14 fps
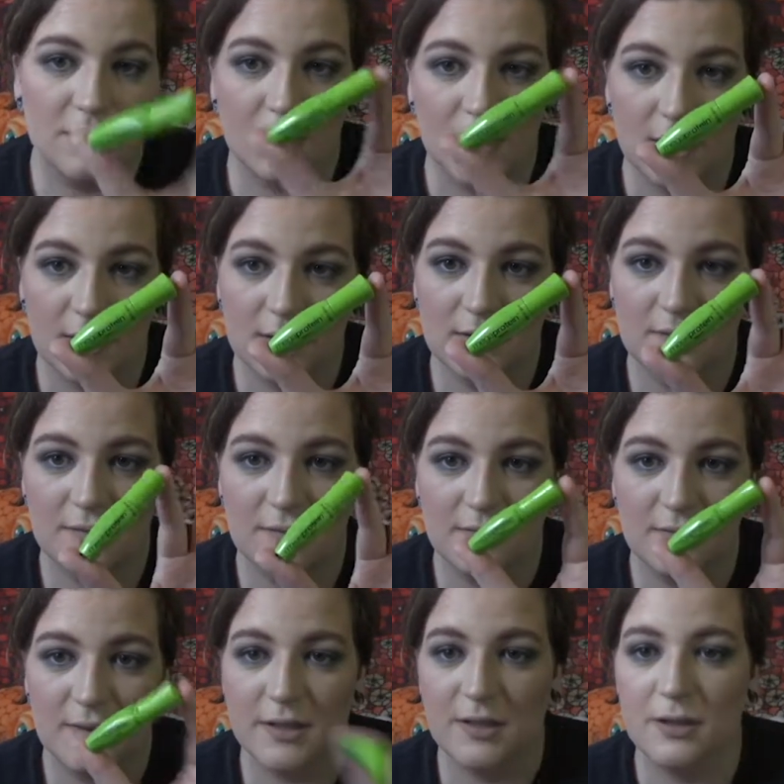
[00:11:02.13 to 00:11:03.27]
little,
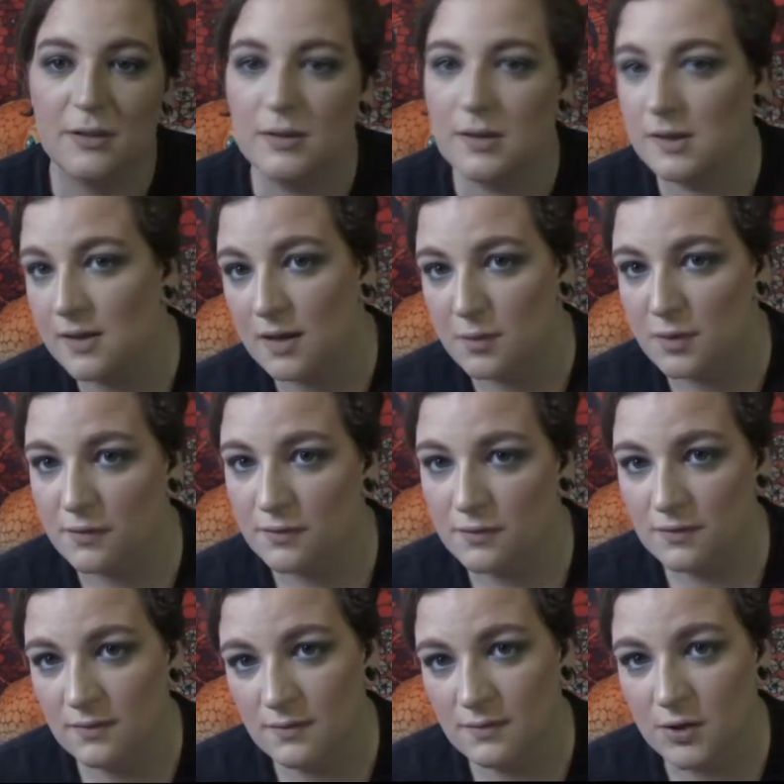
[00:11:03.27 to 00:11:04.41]
because you know, in the theme of
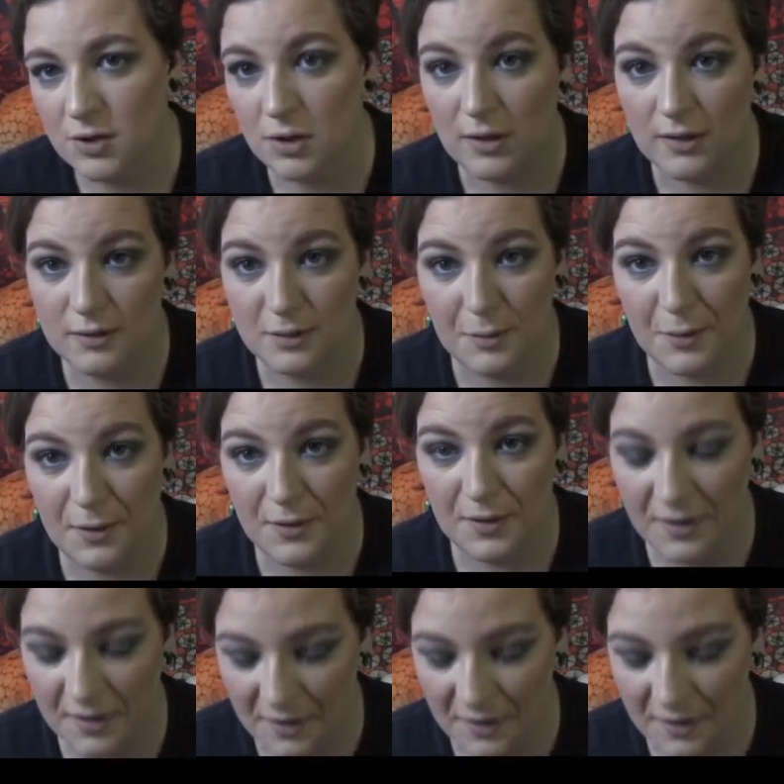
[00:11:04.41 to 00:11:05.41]
starting small.